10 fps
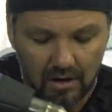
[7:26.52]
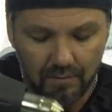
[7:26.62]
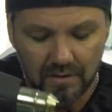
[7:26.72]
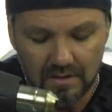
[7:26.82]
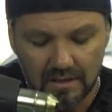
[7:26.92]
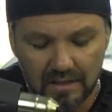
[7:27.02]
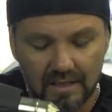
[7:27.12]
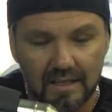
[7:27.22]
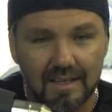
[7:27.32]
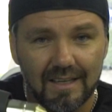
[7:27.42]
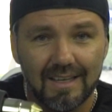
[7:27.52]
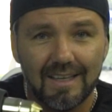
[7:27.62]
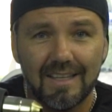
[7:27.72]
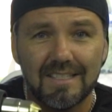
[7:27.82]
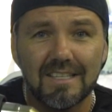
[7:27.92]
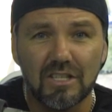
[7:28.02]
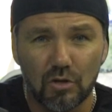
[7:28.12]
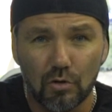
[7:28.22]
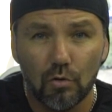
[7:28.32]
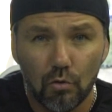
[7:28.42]
Obviously, this
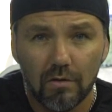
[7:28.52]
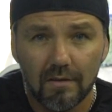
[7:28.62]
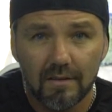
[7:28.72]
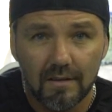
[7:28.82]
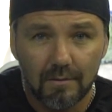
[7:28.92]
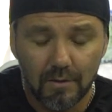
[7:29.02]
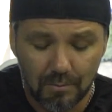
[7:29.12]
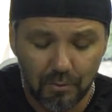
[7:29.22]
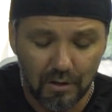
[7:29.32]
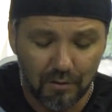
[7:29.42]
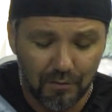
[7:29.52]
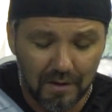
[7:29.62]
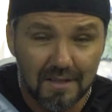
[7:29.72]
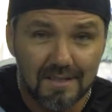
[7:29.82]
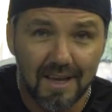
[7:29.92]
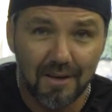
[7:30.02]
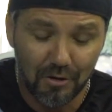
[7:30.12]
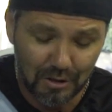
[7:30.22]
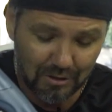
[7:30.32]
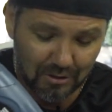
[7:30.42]
isn't cool when you're putting your fingers down
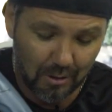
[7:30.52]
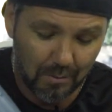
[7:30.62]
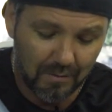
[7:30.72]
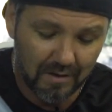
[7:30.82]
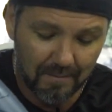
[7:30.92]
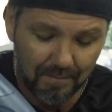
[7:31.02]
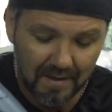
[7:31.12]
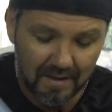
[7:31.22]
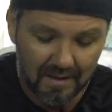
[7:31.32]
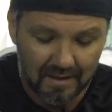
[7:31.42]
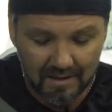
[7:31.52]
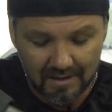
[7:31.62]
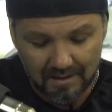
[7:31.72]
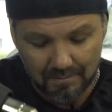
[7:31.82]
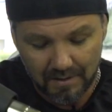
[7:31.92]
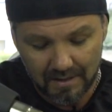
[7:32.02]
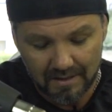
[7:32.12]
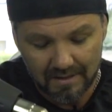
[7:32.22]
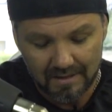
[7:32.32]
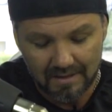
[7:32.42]
onto the top of it, but